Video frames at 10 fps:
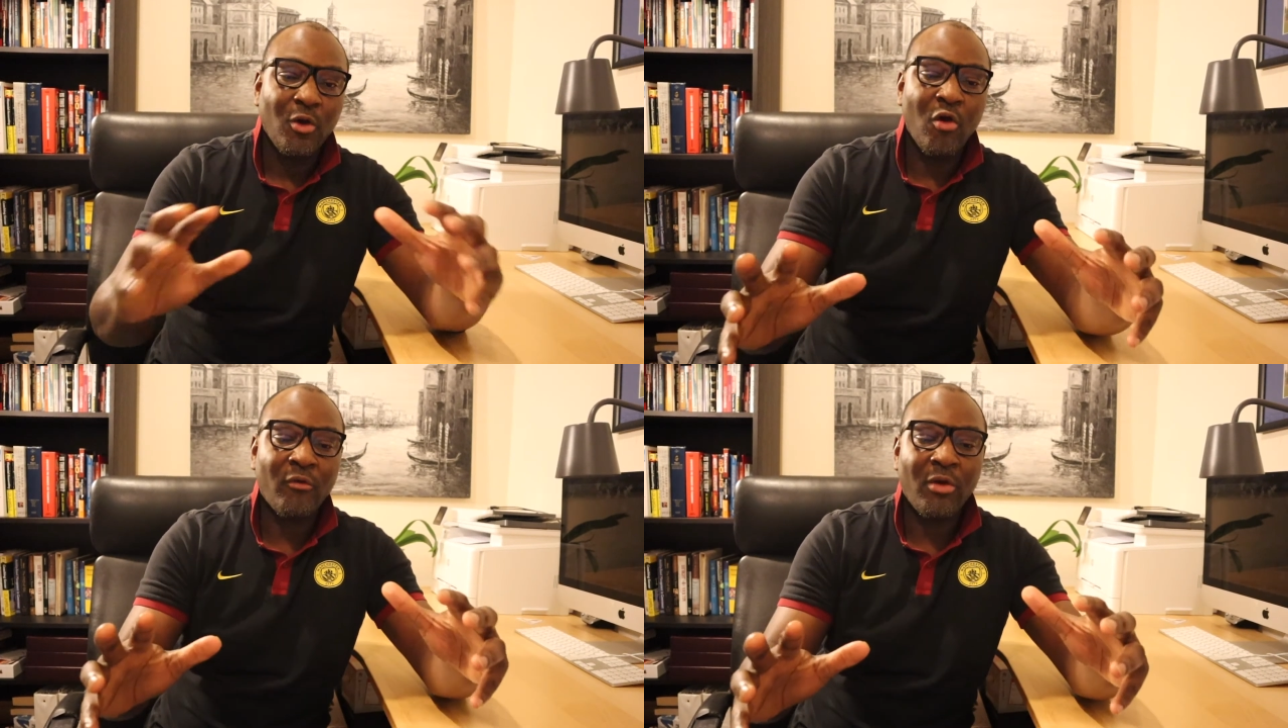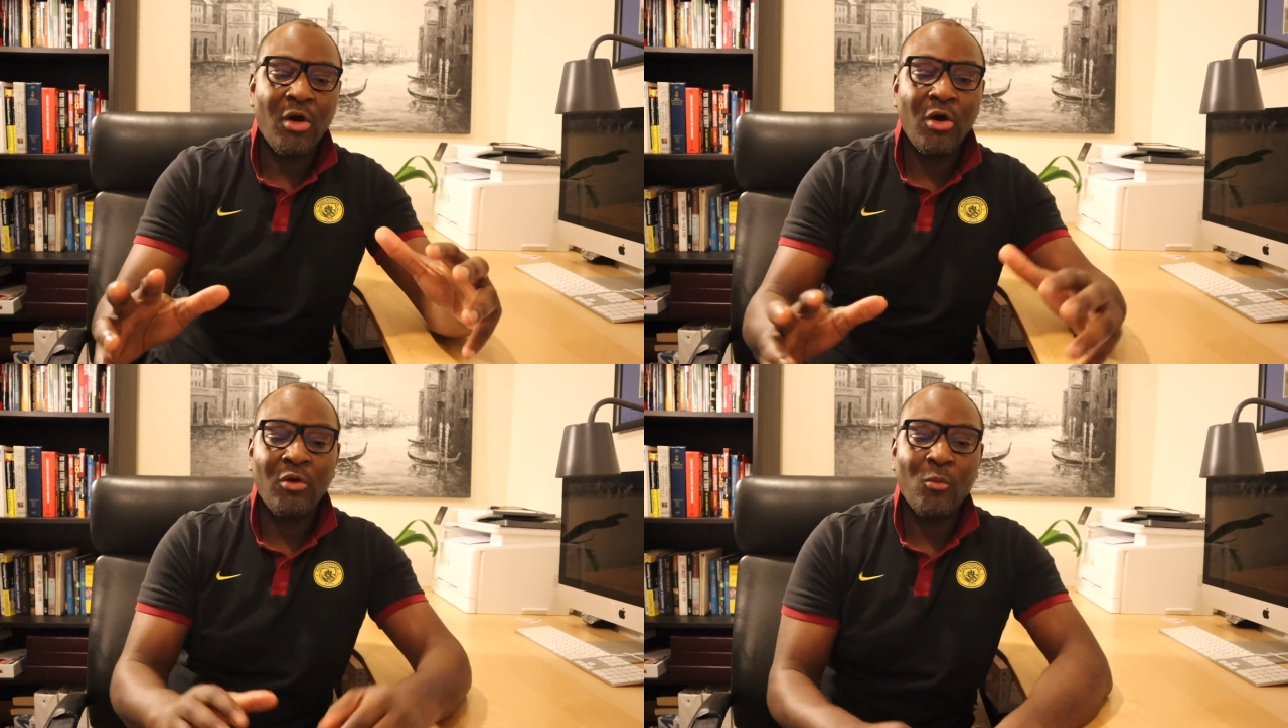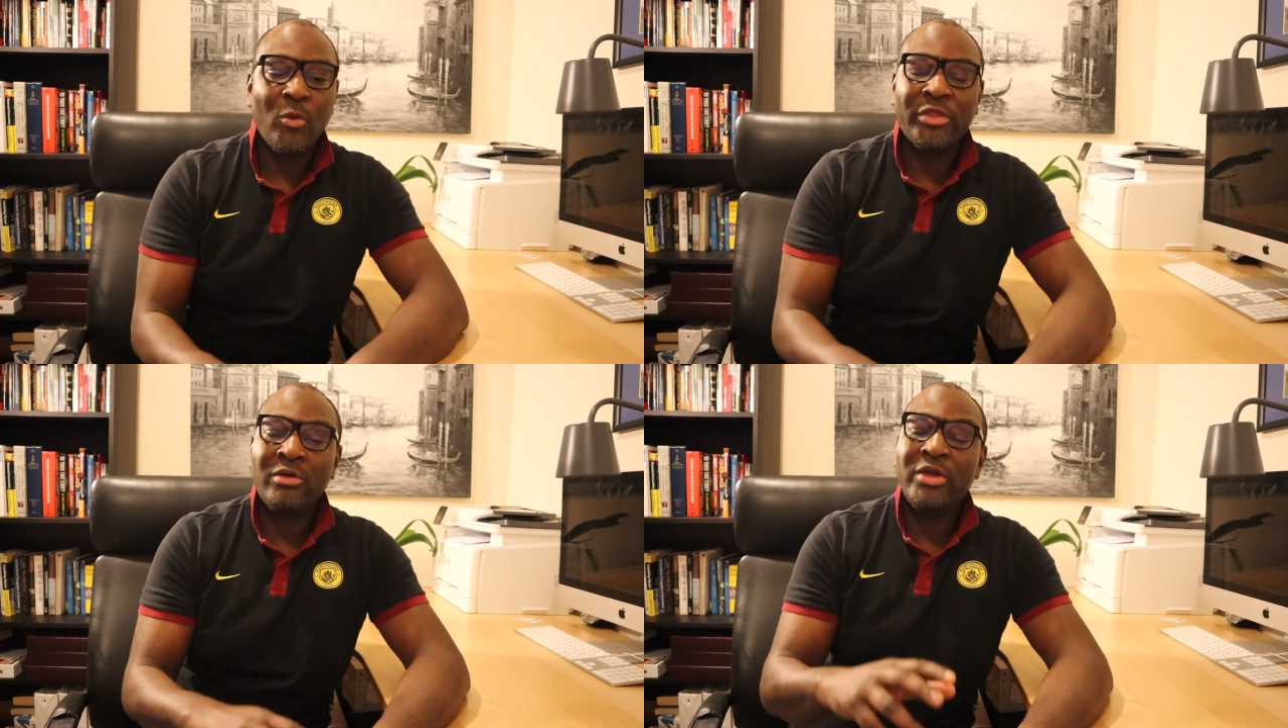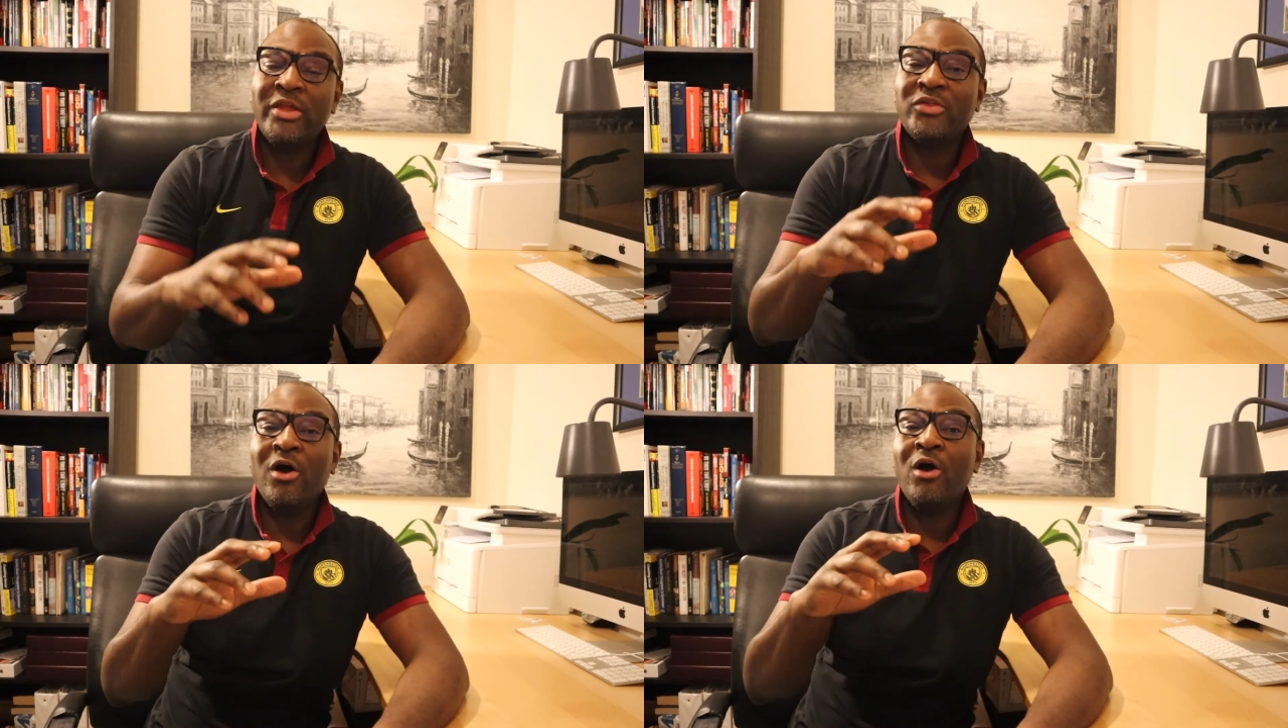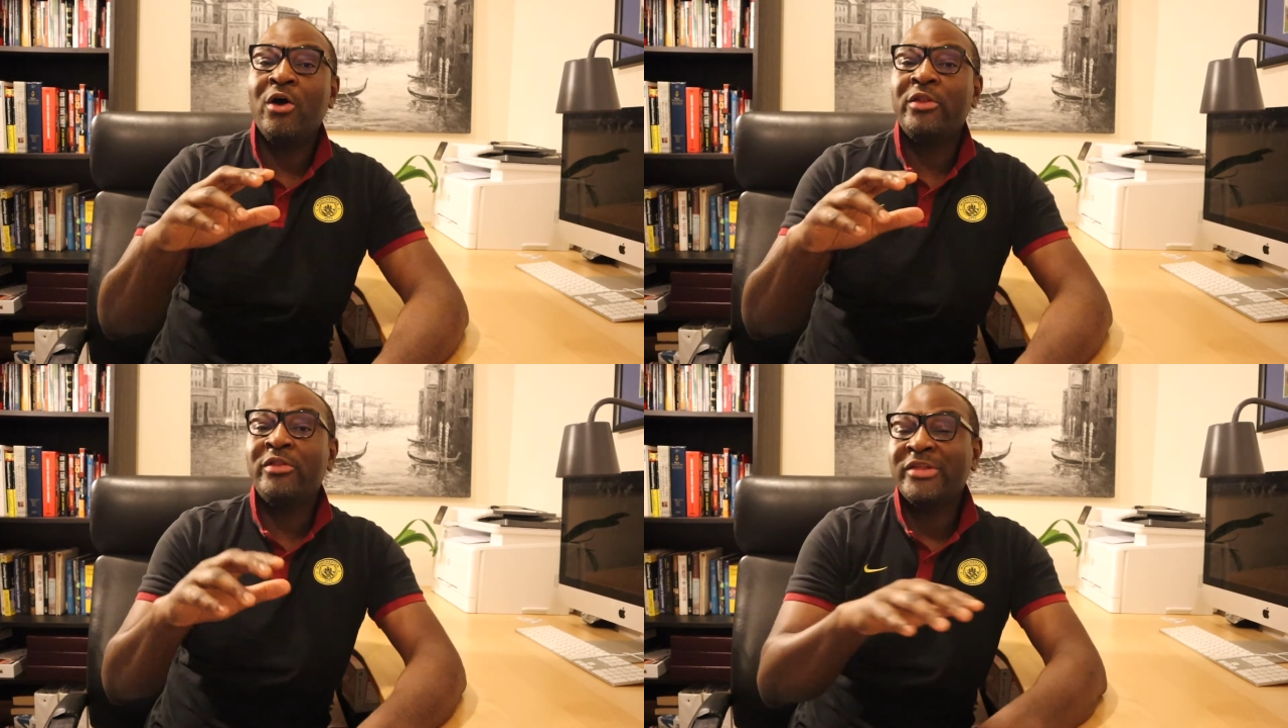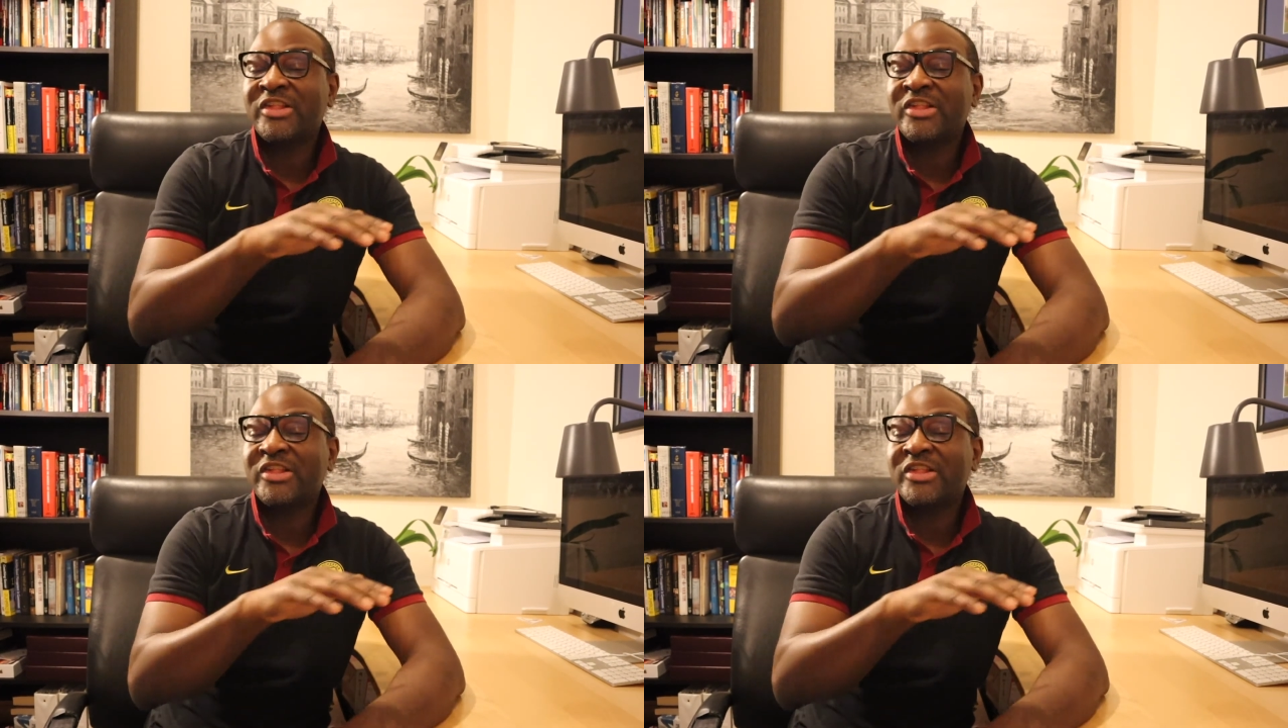Overall, whether it's on the